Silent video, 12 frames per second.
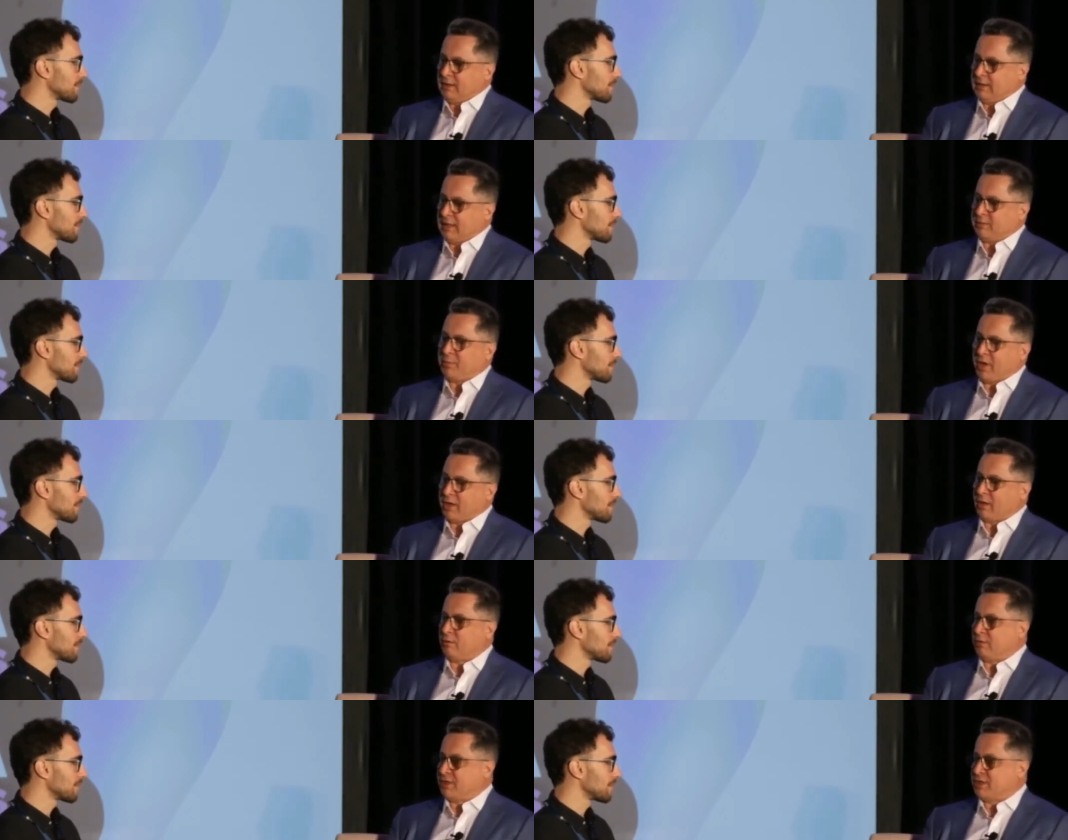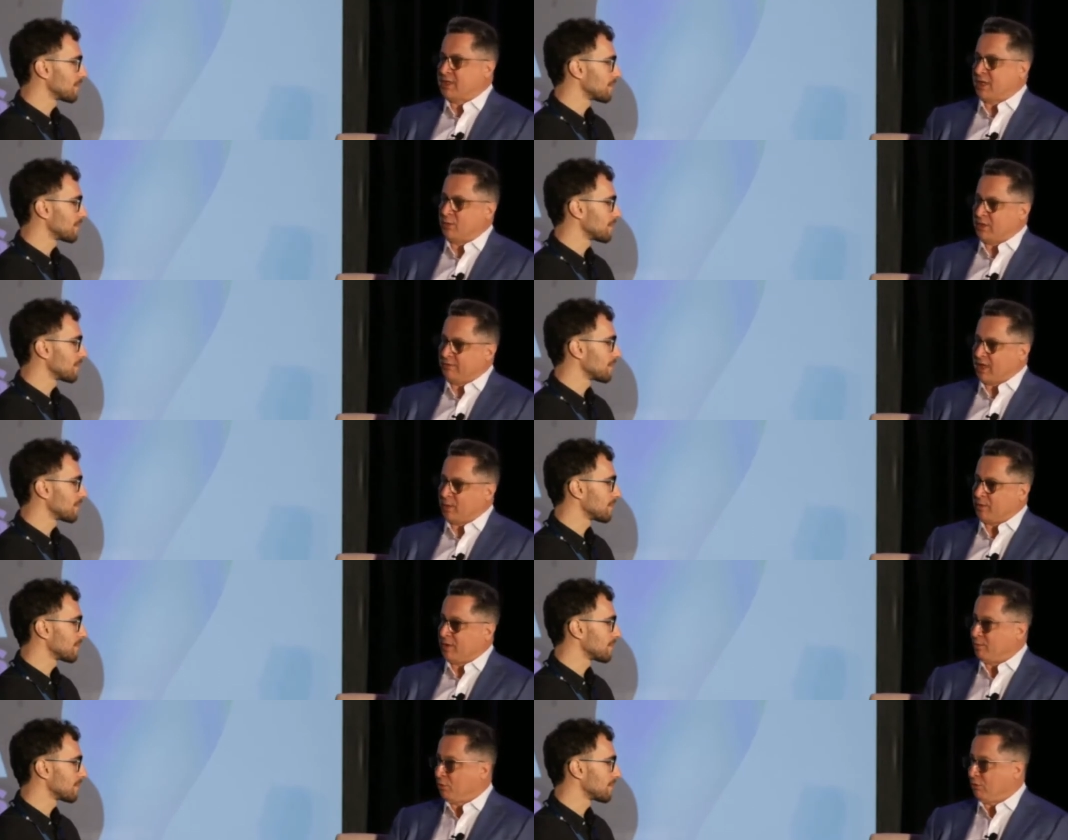Speaker 1: and part of the reason that we're developing a
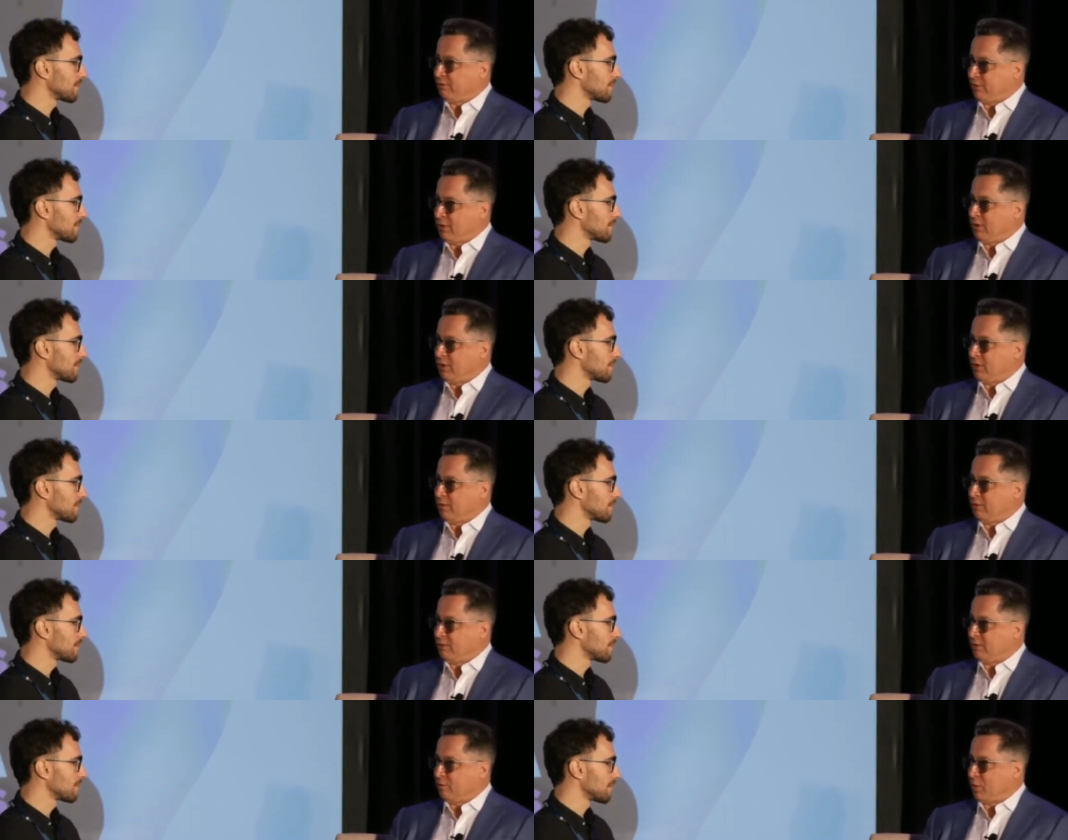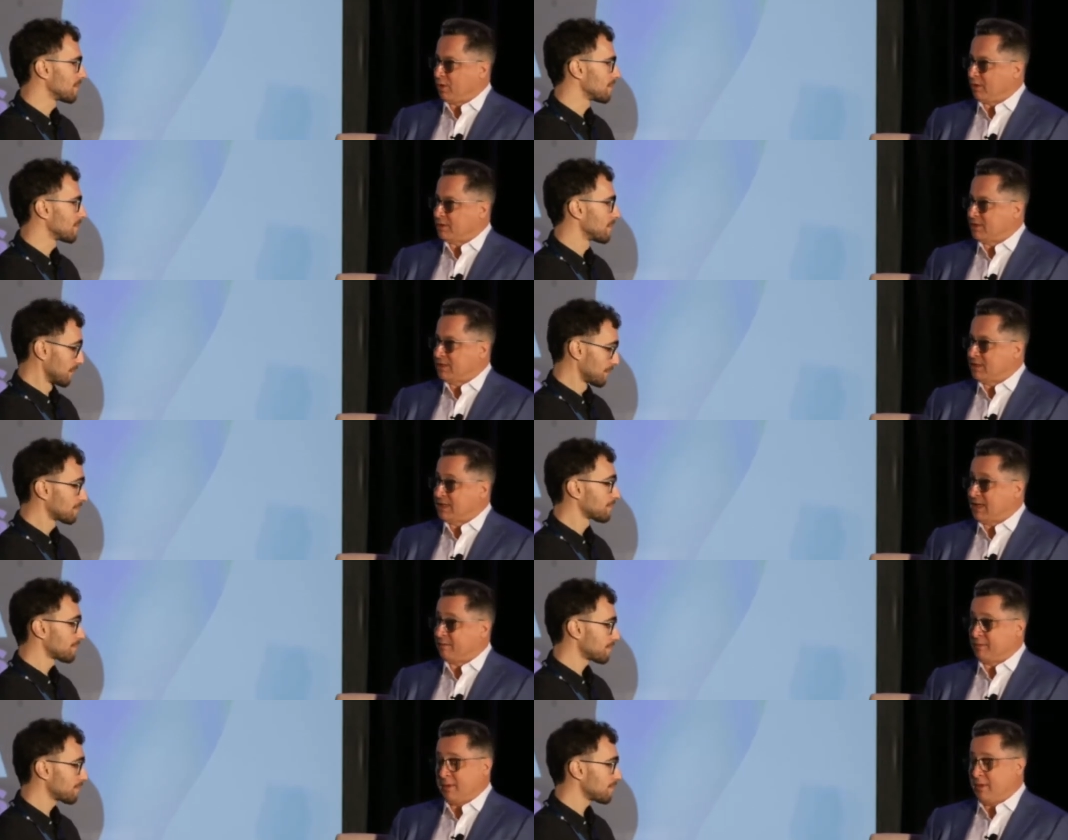portfolio of products is
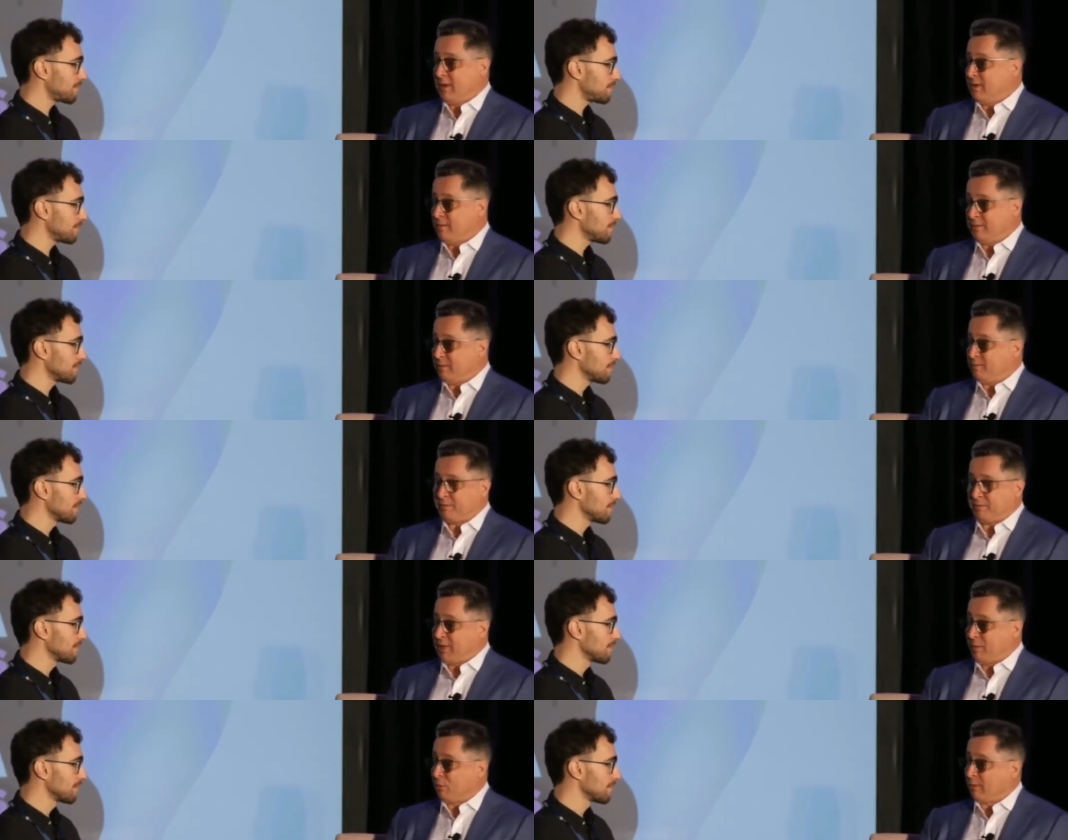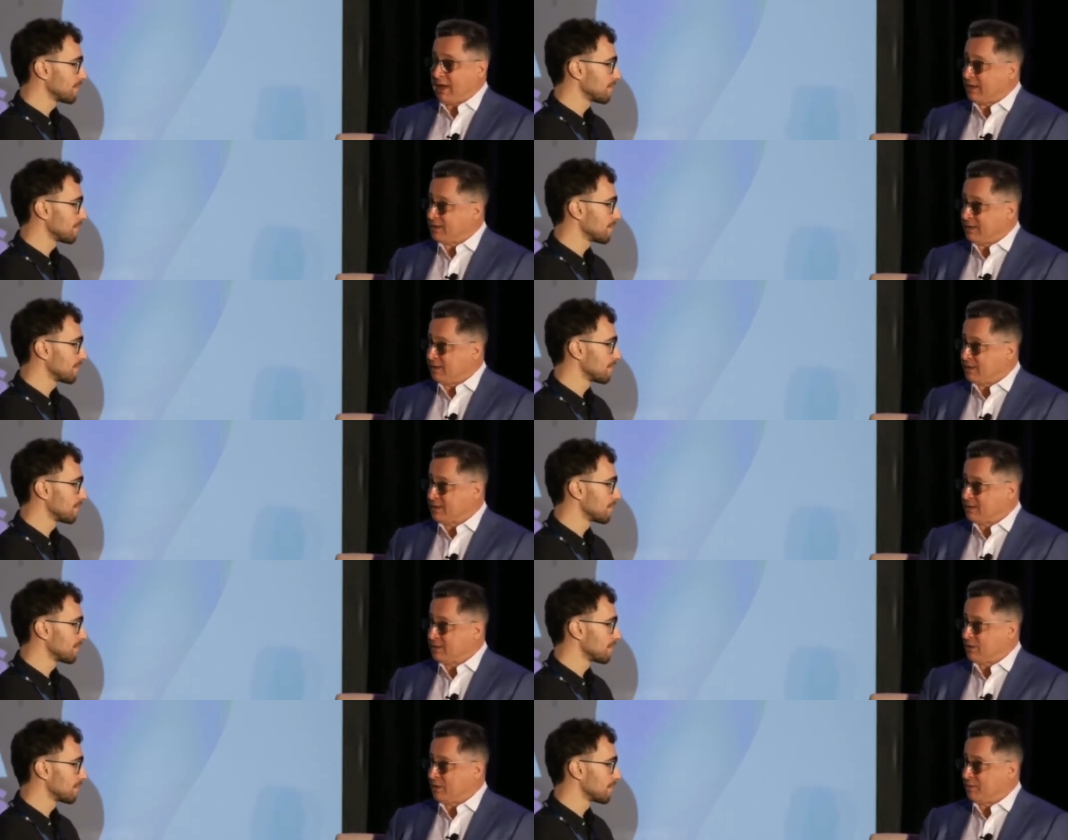that people react to these
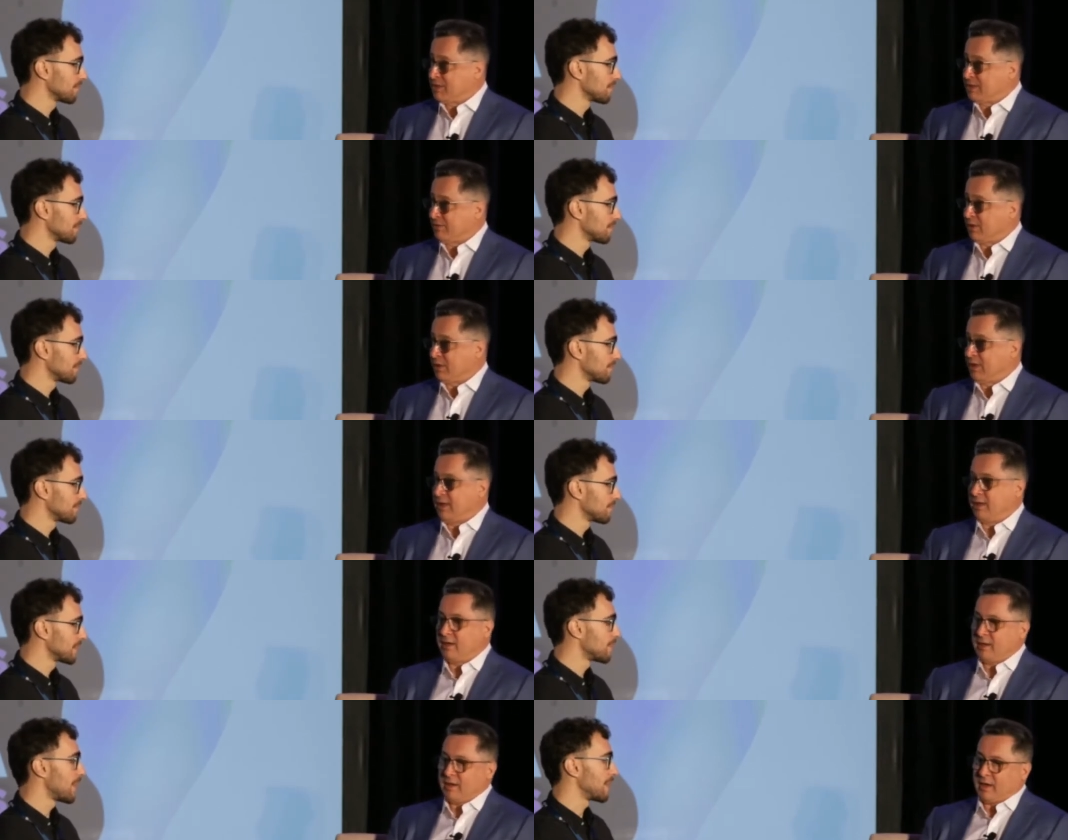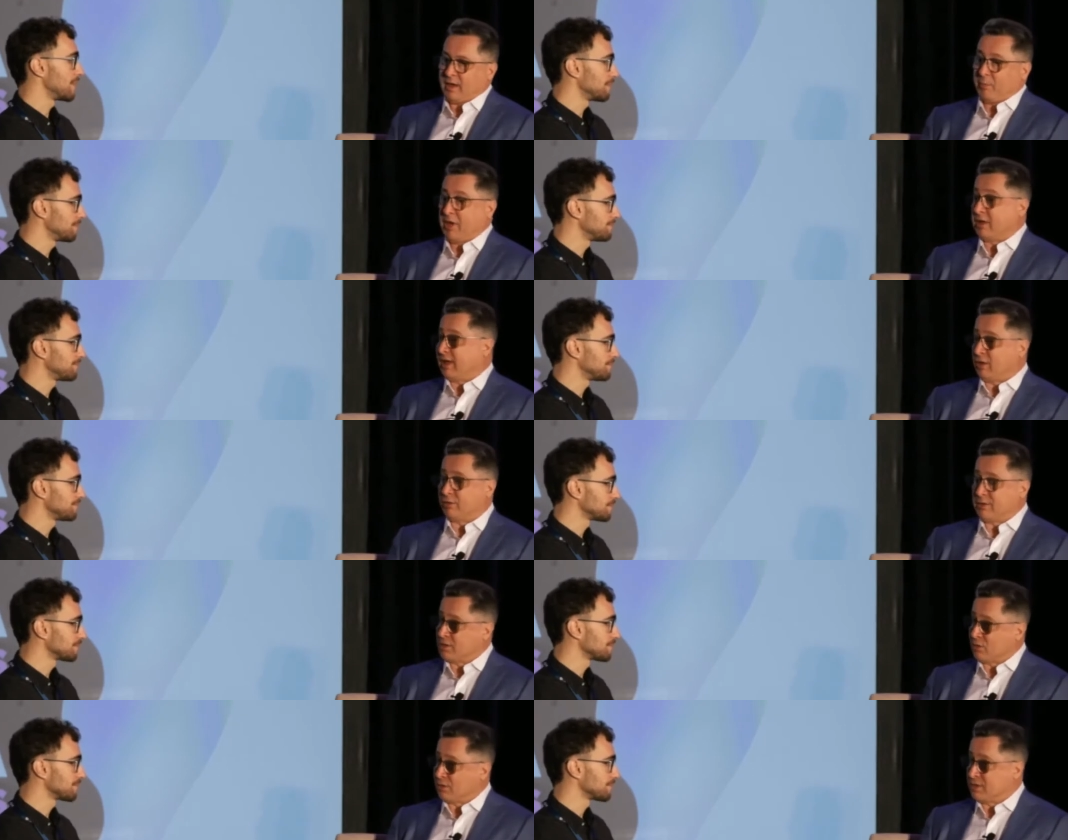treatments differently. Right. Uh, mental health
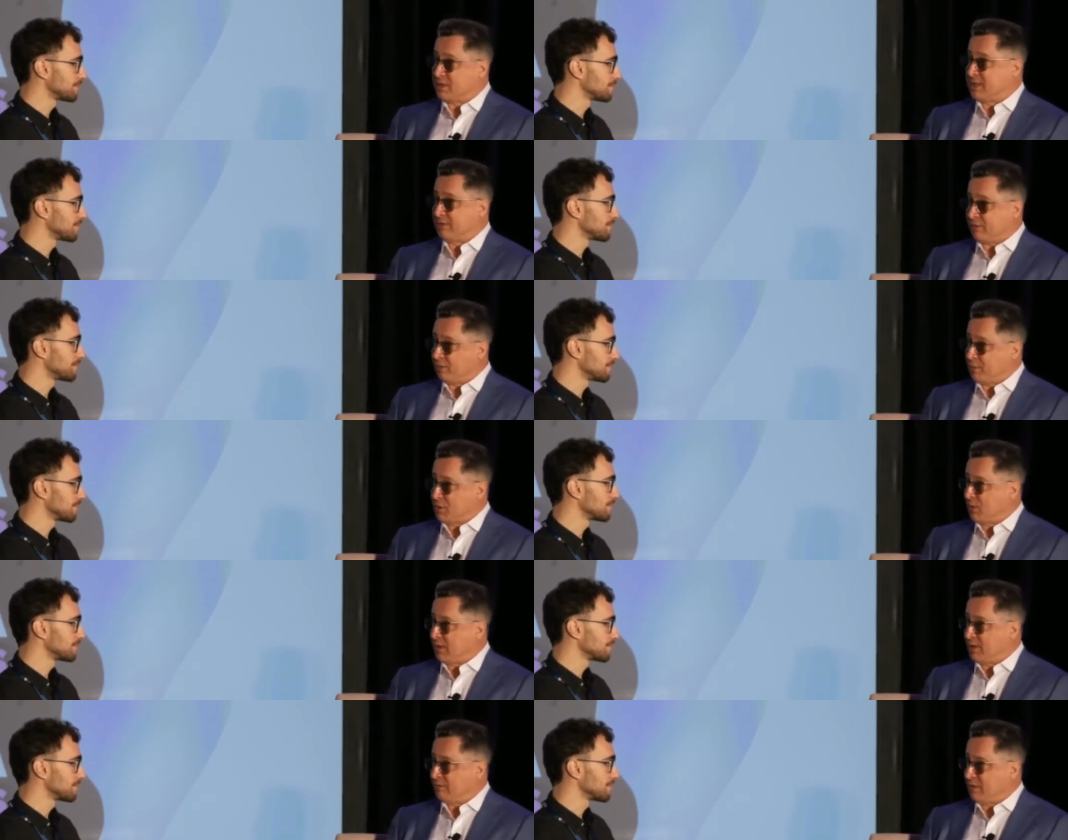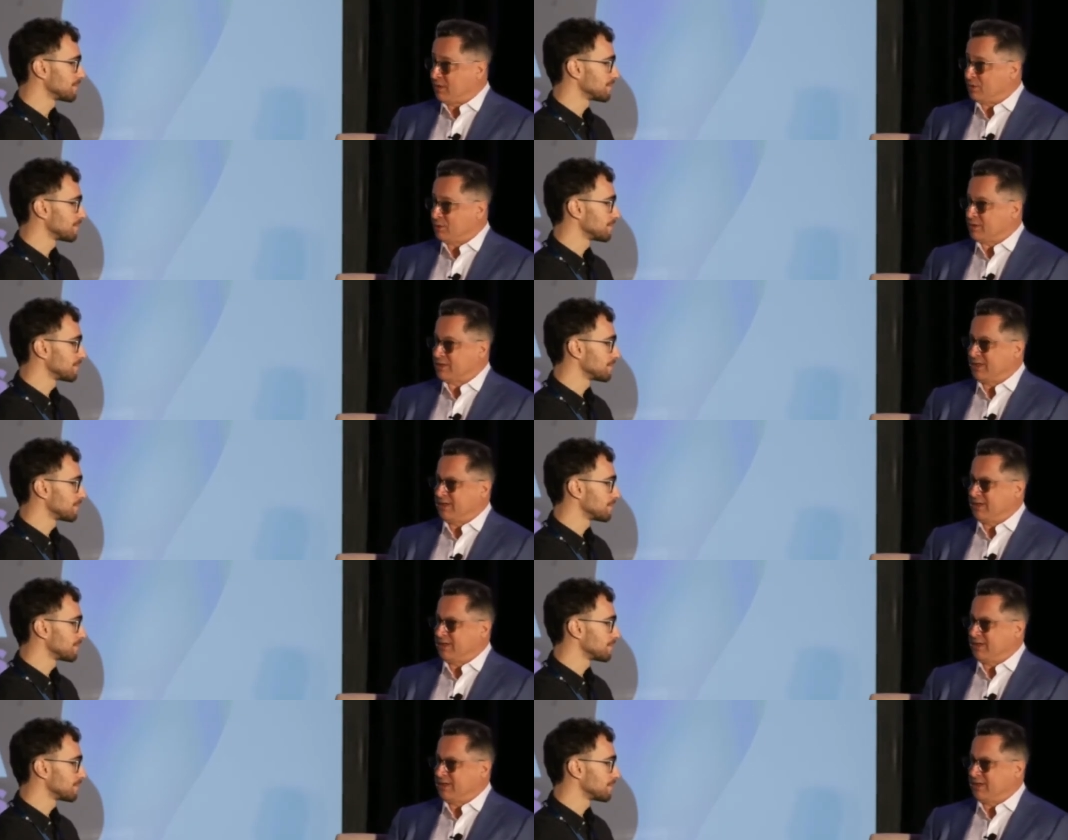disorders differ between individuals